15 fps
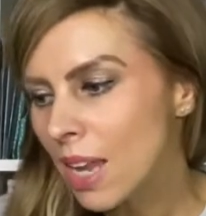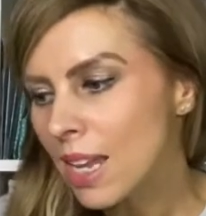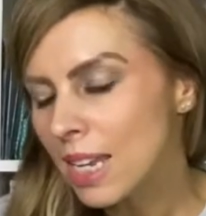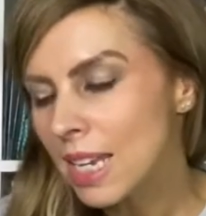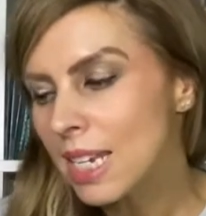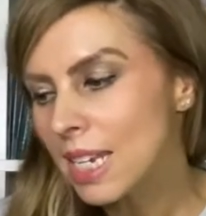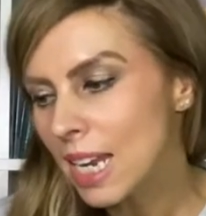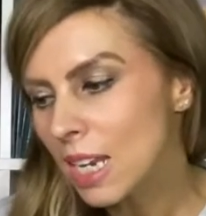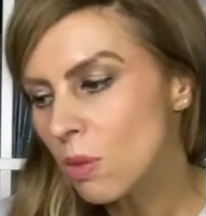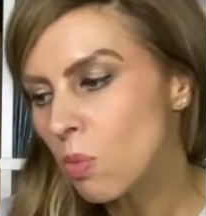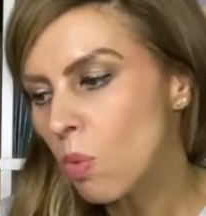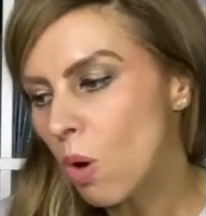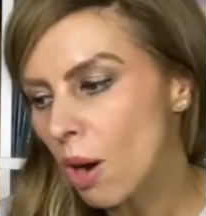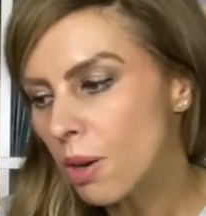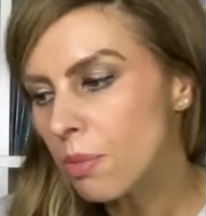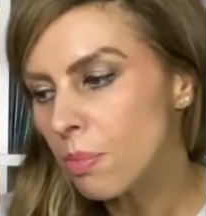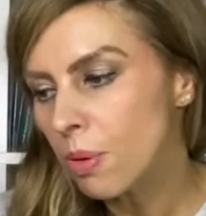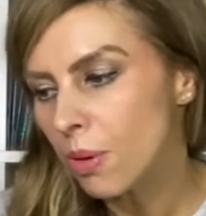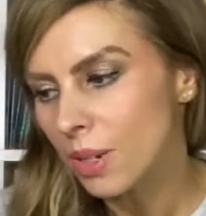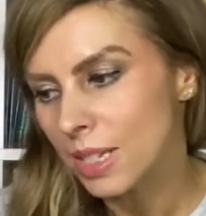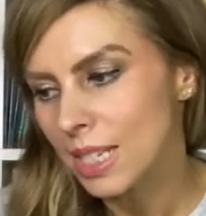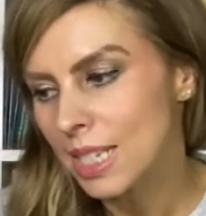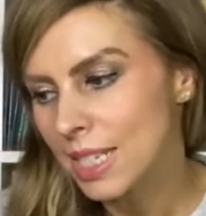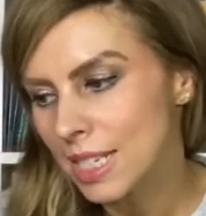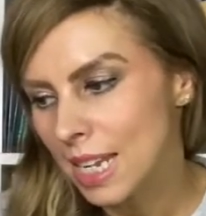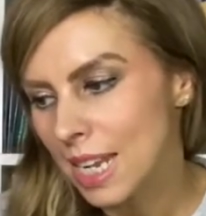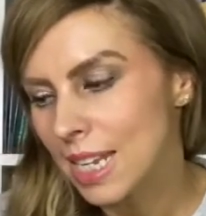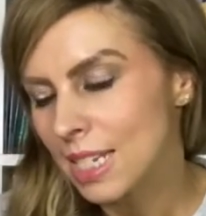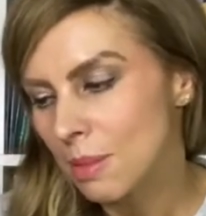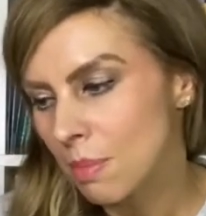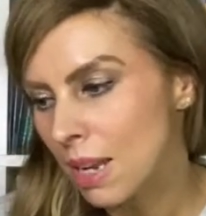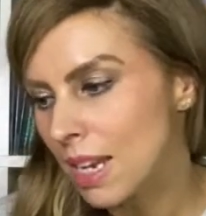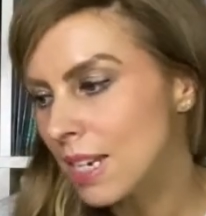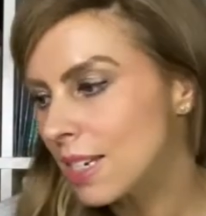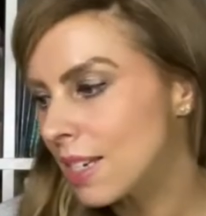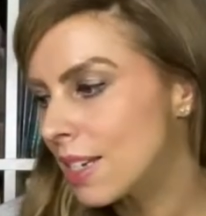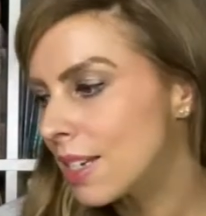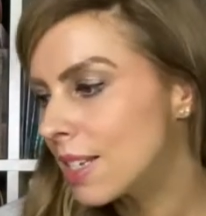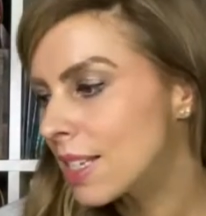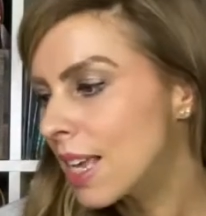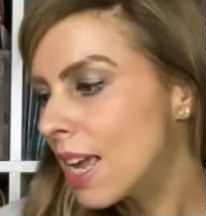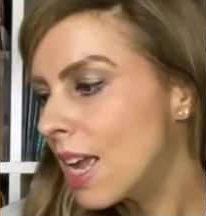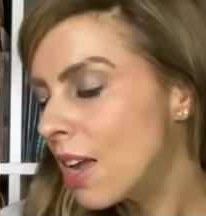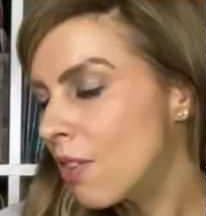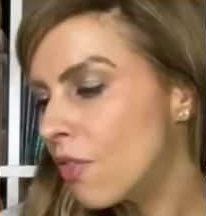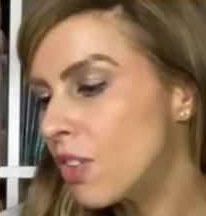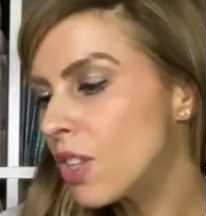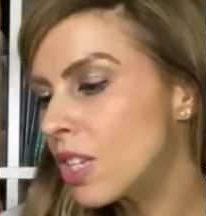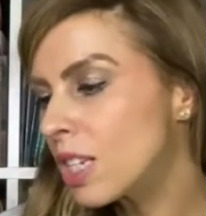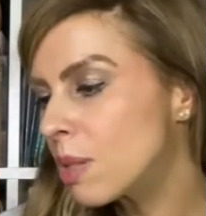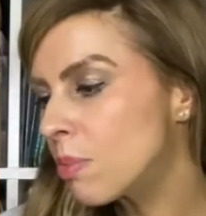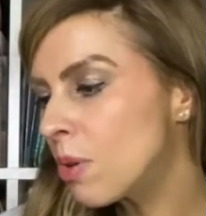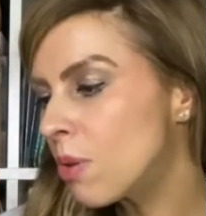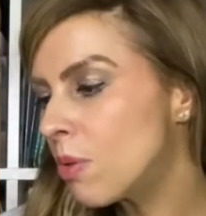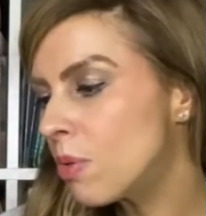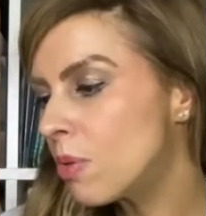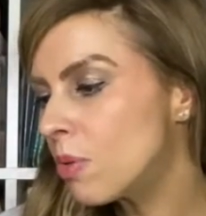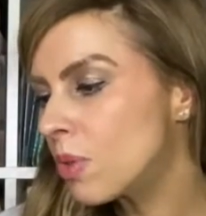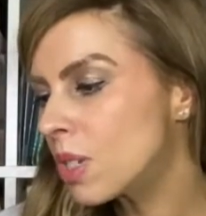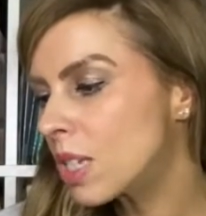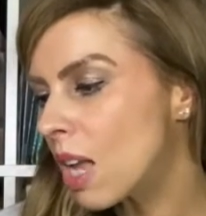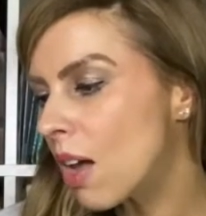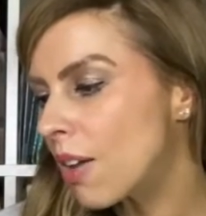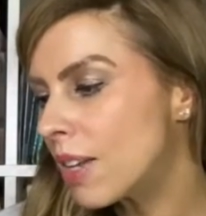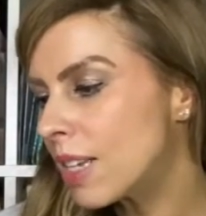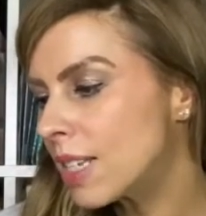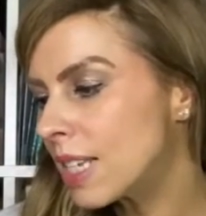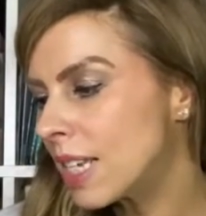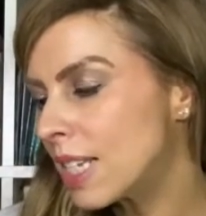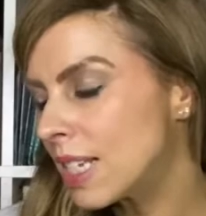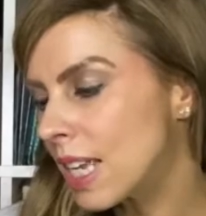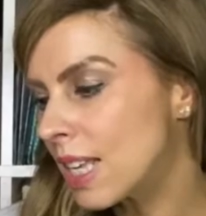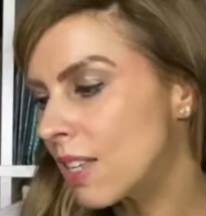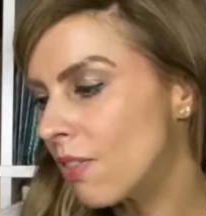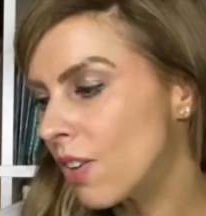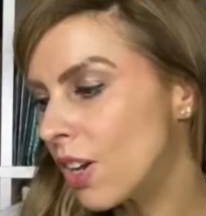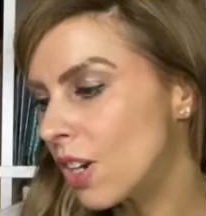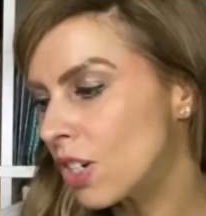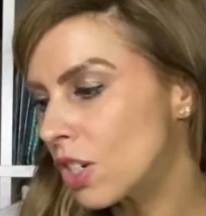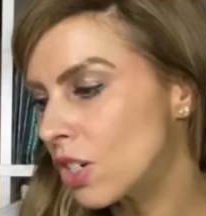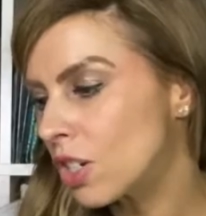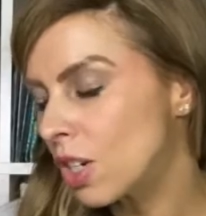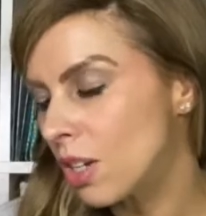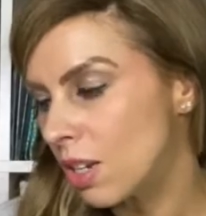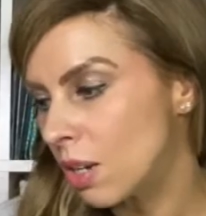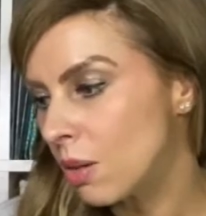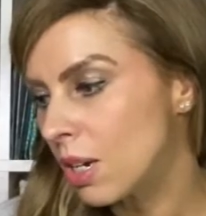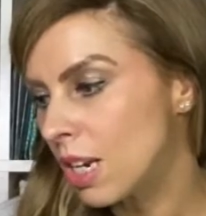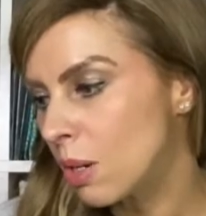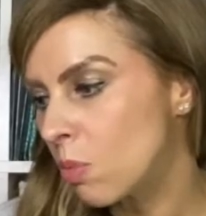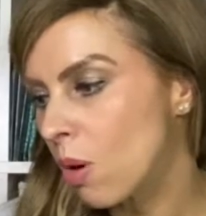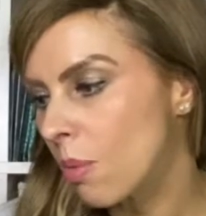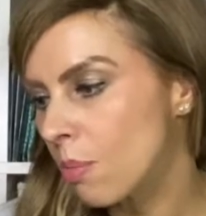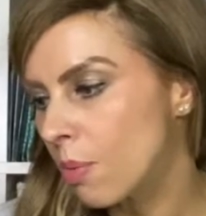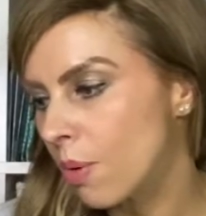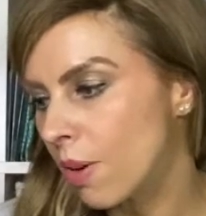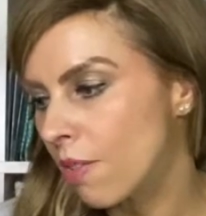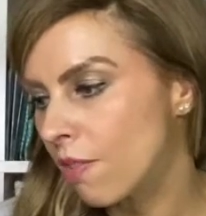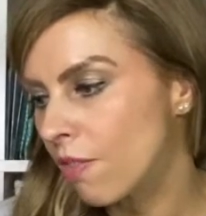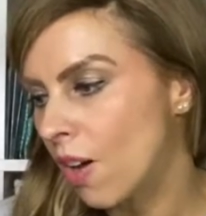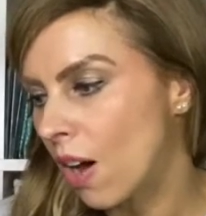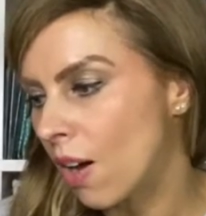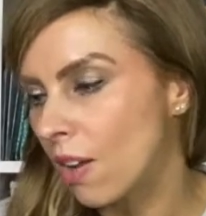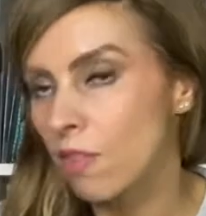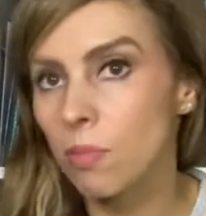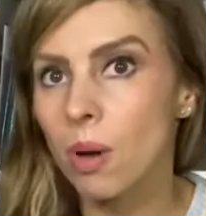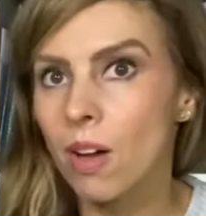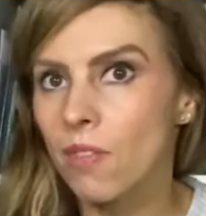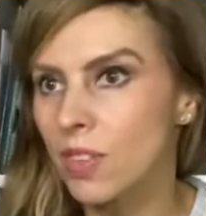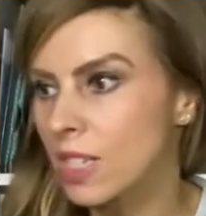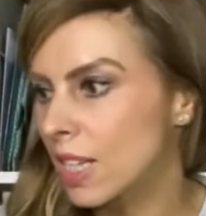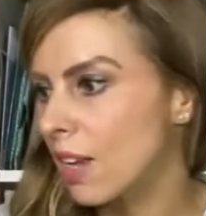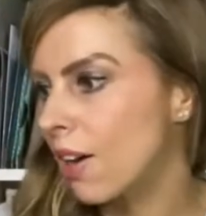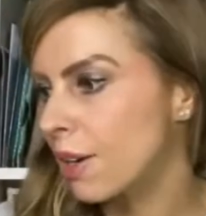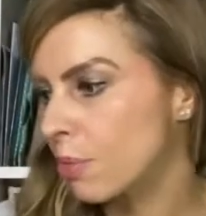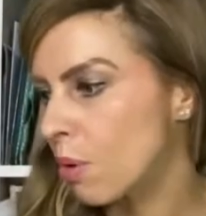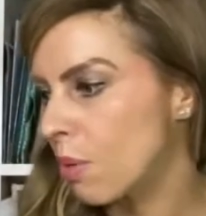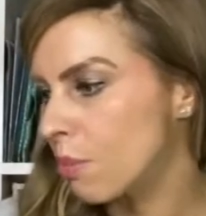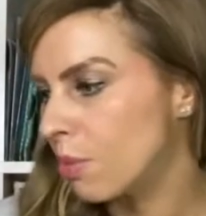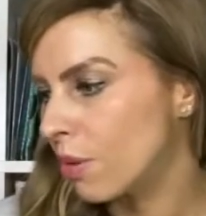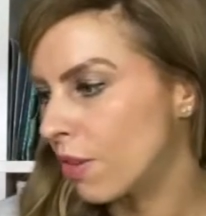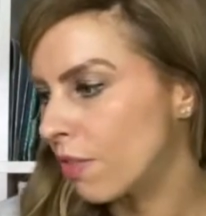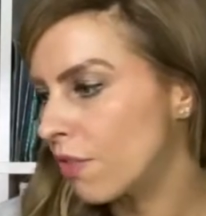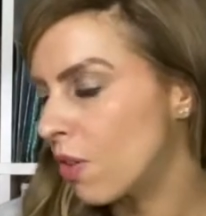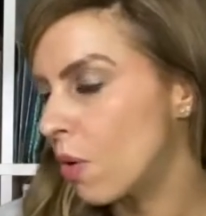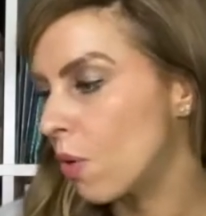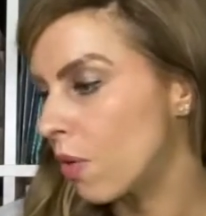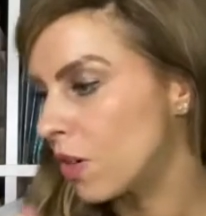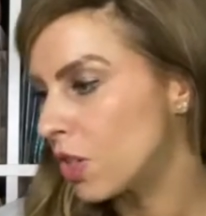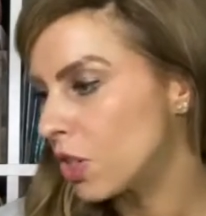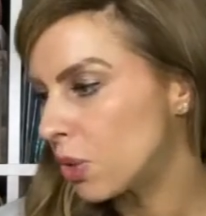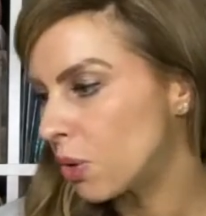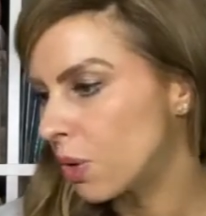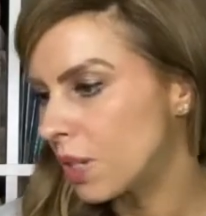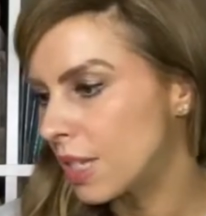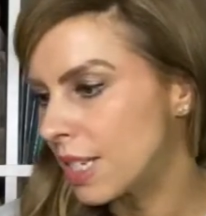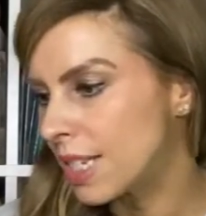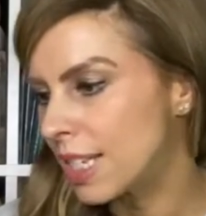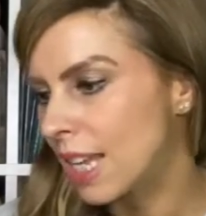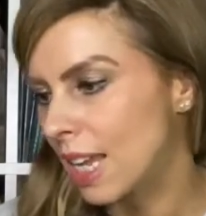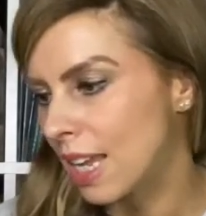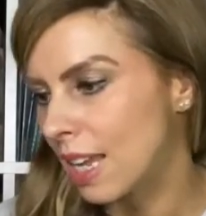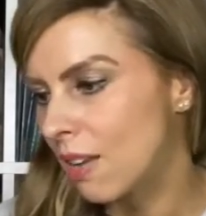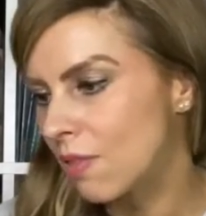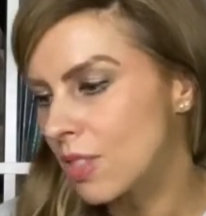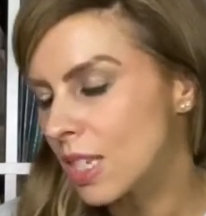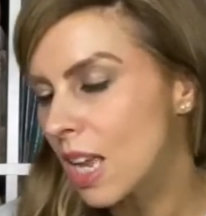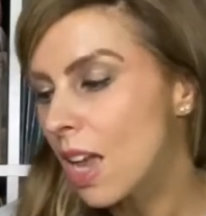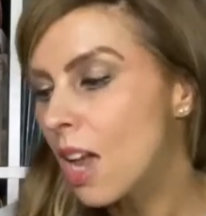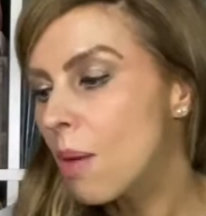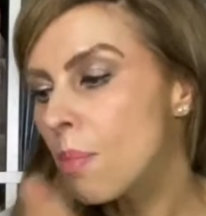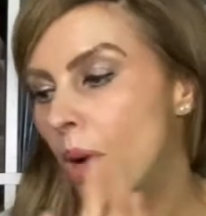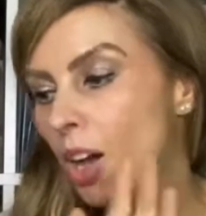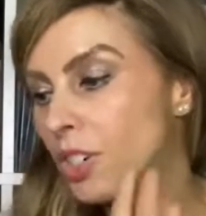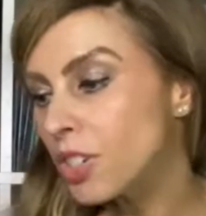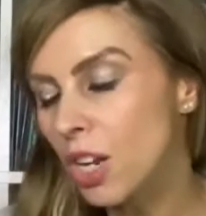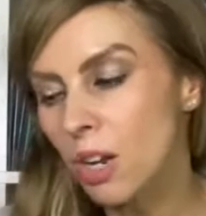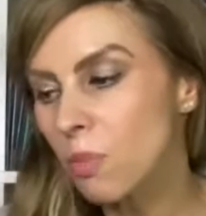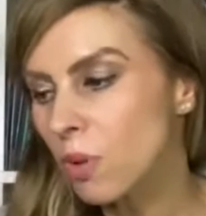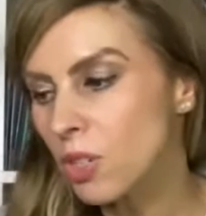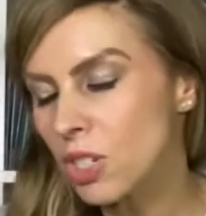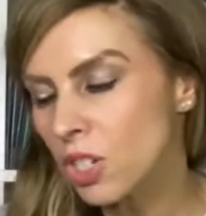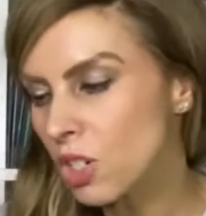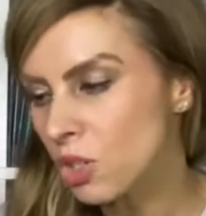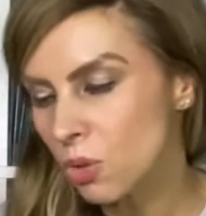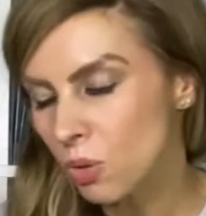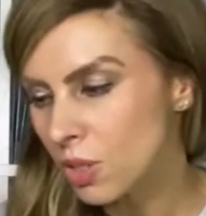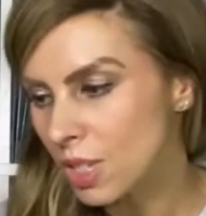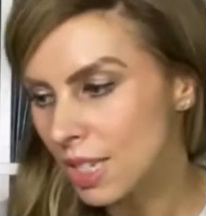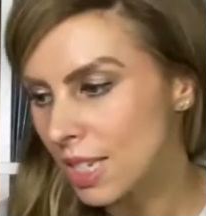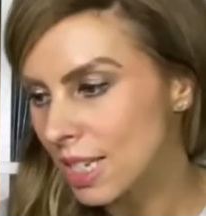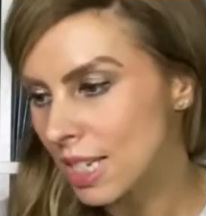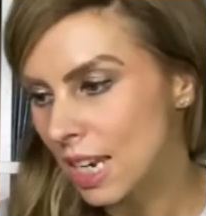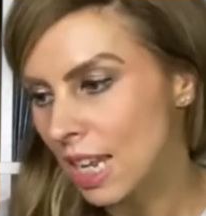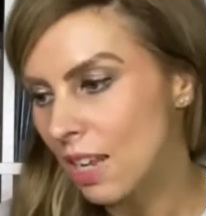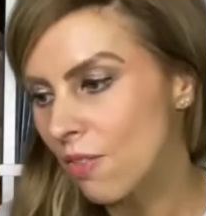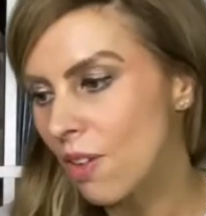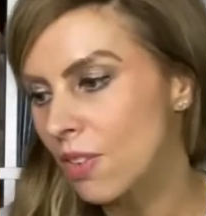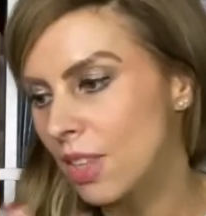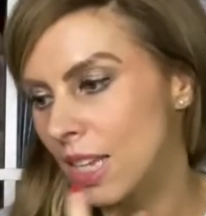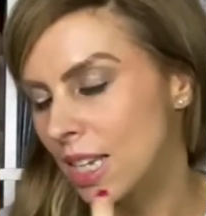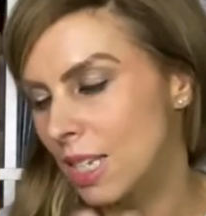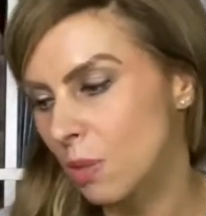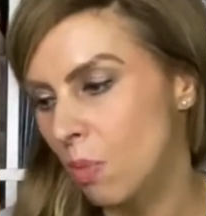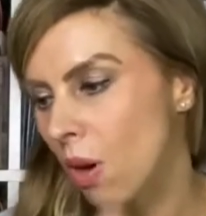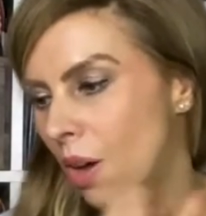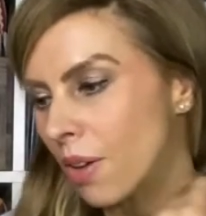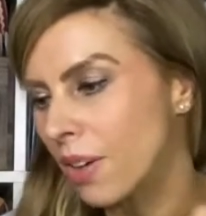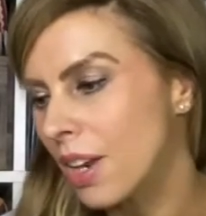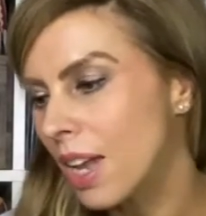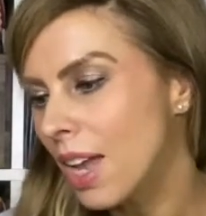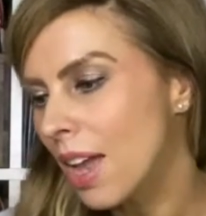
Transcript: You need 1.6 metres. For the small sizes in the version 2, you need 1.5, but obviously I had 1.4 and shortened the sleeves. But I don't want to shorten the sleeve on this one.